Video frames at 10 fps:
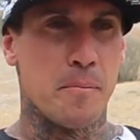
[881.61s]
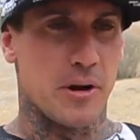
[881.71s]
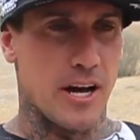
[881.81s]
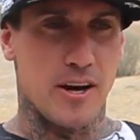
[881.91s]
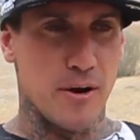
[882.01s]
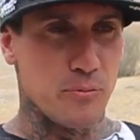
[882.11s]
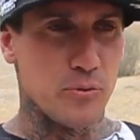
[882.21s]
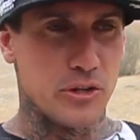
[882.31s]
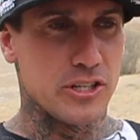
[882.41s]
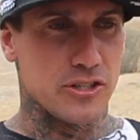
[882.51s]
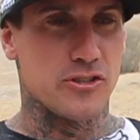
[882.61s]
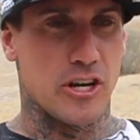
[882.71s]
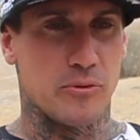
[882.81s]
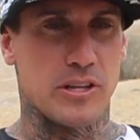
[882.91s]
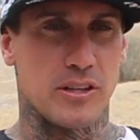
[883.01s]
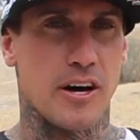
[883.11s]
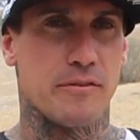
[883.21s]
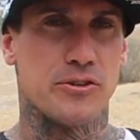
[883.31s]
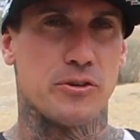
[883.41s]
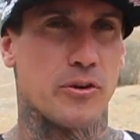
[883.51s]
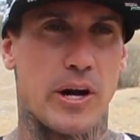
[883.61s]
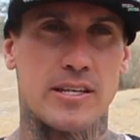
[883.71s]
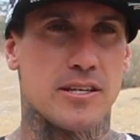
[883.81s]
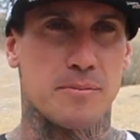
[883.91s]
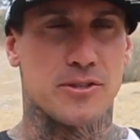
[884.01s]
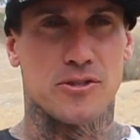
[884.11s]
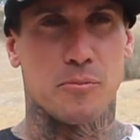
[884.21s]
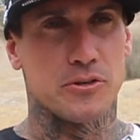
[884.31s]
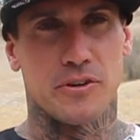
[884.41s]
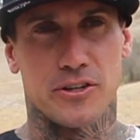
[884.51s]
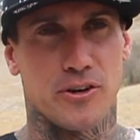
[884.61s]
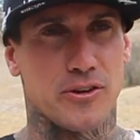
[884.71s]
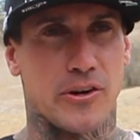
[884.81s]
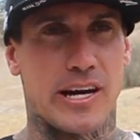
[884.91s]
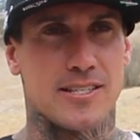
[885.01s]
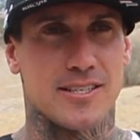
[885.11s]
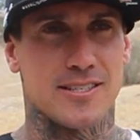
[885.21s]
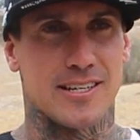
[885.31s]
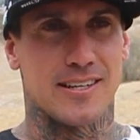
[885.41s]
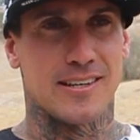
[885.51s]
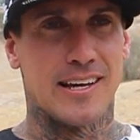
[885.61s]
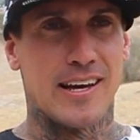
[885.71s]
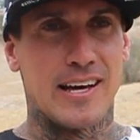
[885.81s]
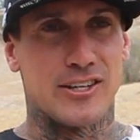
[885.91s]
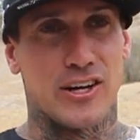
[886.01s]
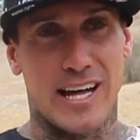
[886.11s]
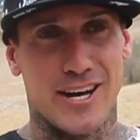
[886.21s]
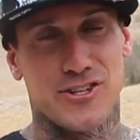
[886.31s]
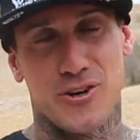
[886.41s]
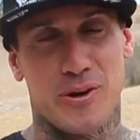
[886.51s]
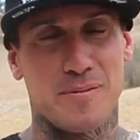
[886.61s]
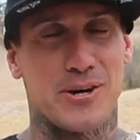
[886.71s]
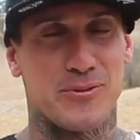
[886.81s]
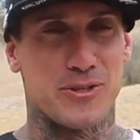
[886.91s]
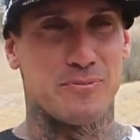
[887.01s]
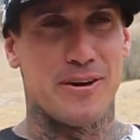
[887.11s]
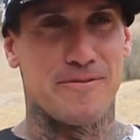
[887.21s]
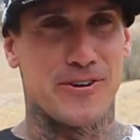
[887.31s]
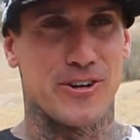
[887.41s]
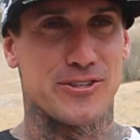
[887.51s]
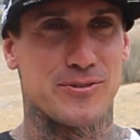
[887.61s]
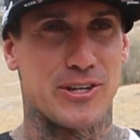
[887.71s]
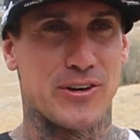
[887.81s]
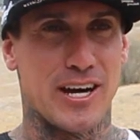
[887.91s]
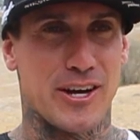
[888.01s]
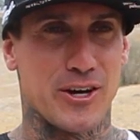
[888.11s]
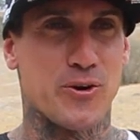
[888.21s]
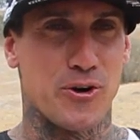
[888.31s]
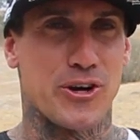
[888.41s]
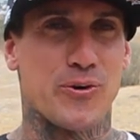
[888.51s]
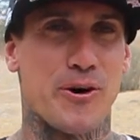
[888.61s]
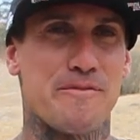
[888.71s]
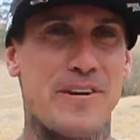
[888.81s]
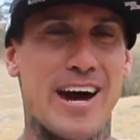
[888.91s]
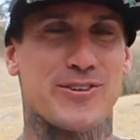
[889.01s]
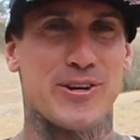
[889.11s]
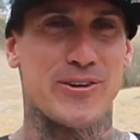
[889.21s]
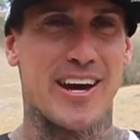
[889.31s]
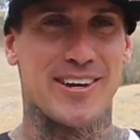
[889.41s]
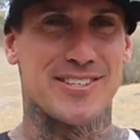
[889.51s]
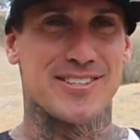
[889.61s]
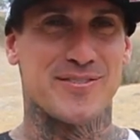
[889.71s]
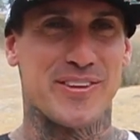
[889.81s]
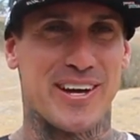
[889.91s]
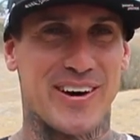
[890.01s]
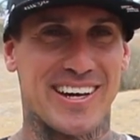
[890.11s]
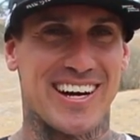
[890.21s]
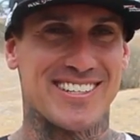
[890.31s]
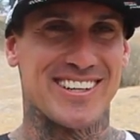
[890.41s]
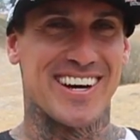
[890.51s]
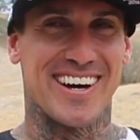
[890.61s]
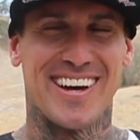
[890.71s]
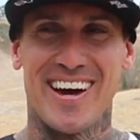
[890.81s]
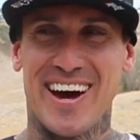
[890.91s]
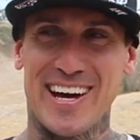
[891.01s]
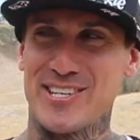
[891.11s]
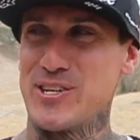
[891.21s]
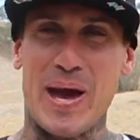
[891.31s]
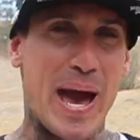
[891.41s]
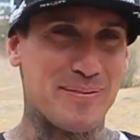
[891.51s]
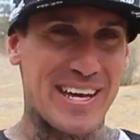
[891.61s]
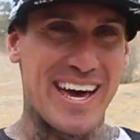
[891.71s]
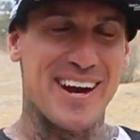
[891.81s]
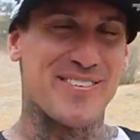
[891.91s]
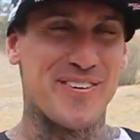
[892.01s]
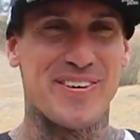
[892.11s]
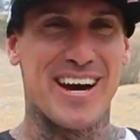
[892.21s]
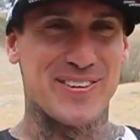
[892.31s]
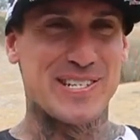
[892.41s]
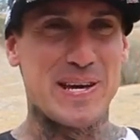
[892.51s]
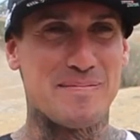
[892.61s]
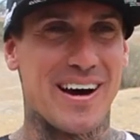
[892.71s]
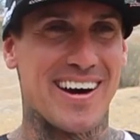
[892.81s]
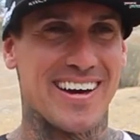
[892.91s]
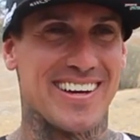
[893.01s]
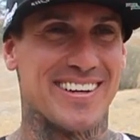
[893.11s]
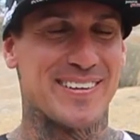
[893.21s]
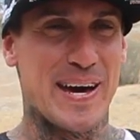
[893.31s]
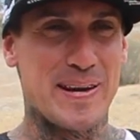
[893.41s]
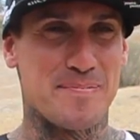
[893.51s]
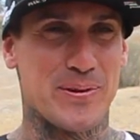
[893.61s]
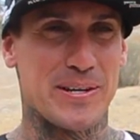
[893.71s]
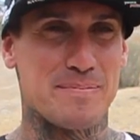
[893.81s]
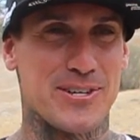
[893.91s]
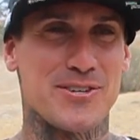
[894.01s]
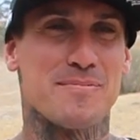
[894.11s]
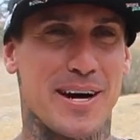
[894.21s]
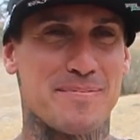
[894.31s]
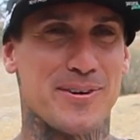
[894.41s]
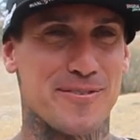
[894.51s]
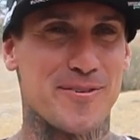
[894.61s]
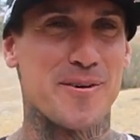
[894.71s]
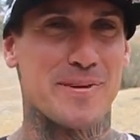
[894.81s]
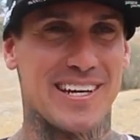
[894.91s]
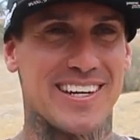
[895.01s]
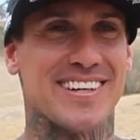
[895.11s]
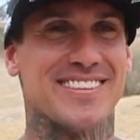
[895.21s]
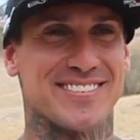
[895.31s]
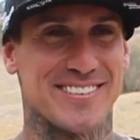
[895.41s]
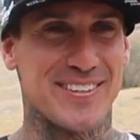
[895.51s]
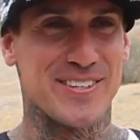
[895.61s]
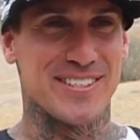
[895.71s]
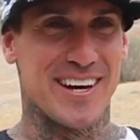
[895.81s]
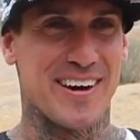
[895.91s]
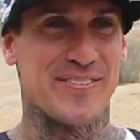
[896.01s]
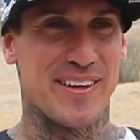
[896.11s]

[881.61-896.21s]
but I, I, really just generally love doing the race team. It's so much fun to go to the races. And you know, last year Redbud was my first you know kind of quote unquote factory race. You know, I got to uh, I got to do Am Day out of our factory semi, and I had a pretty bitchin' bike built for me, and it was uh,